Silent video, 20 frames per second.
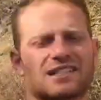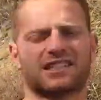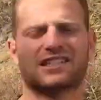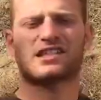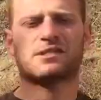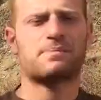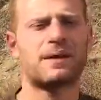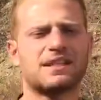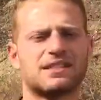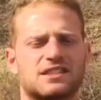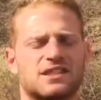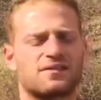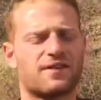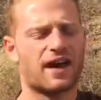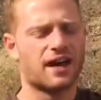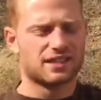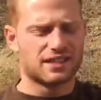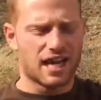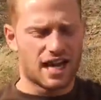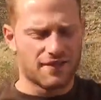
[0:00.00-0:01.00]
as expensive
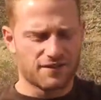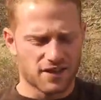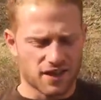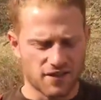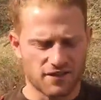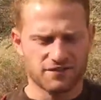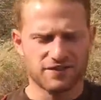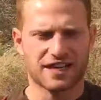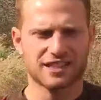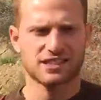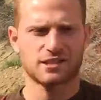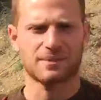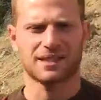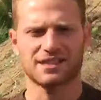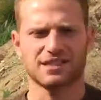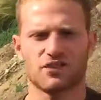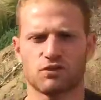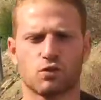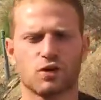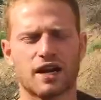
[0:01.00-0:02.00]
as I have to invest in
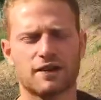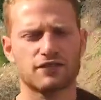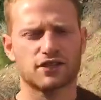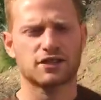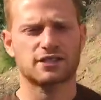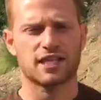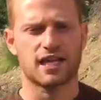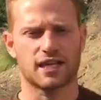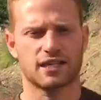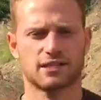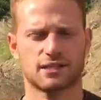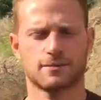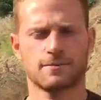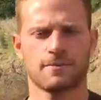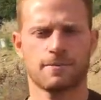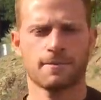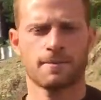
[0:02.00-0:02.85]
myself, whatever it takes.